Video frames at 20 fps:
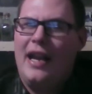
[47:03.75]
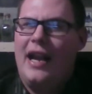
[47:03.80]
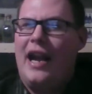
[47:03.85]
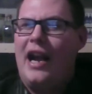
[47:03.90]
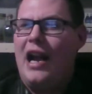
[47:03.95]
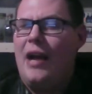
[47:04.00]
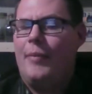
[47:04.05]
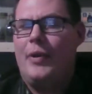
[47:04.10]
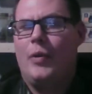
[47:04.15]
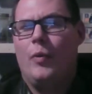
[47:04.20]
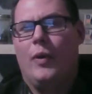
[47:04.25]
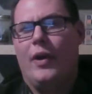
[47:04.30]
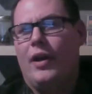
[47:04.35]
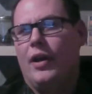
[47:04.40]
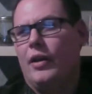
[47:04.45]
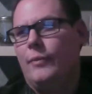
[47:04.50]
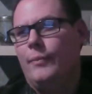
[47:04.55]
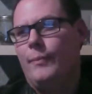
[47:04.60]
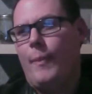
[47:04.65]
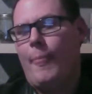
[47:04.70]
Happy
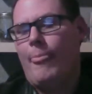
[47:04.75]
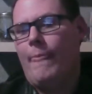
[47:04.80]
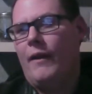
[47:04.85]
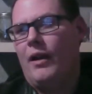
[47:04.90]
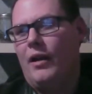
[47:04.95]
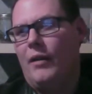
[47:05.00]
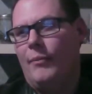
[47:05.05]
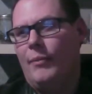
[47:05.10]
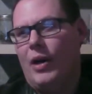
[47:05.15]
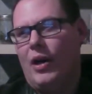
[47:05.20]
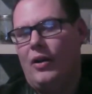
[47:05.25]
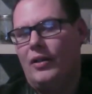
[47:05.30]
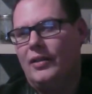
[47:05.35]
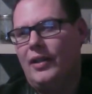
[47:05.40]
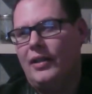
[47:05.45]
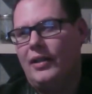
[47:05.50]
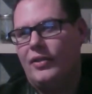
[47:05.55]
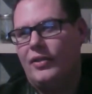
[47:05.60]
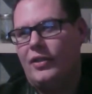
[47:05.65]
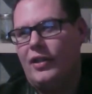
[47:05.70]
winter.
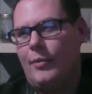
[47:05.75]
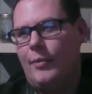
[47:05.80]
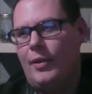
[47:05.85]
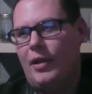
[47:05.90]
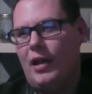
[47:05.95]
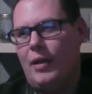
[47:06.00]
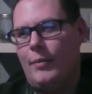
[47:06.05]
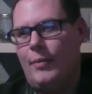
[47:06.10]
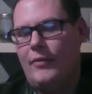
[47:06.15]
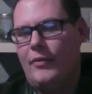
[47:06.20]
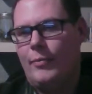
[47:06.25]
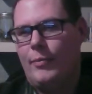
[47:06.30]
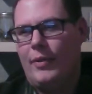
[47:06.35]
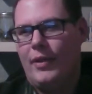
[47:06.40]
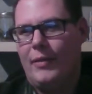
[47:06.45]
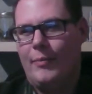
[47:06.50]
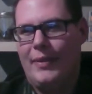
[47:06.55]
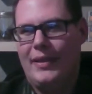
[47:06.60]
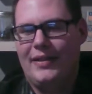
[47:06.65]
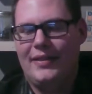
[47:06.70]
Holidays are coming up.
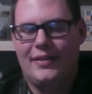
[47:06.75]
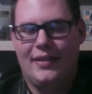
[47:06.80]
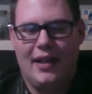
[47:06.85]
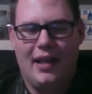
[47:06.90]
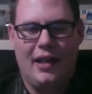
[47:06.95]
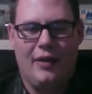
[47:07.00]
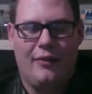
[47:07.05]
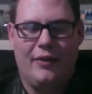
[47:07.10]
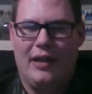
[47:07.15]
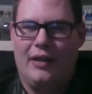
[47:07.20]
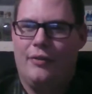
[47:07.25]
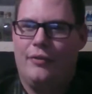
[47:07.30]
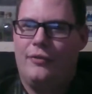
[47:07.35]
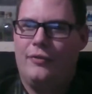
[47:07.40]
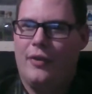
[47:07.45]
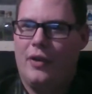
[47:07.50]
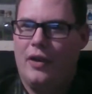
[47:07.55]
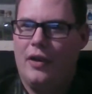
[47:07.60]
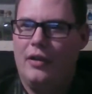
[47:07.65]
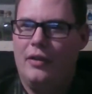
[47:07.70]
Everybody be safe. Have
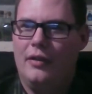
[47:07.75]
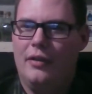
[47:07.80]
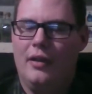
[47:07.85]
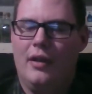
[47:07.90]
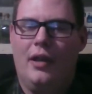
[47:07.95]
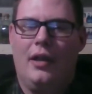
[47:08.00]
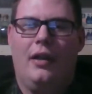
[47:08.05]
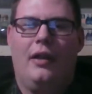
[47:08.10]
fun.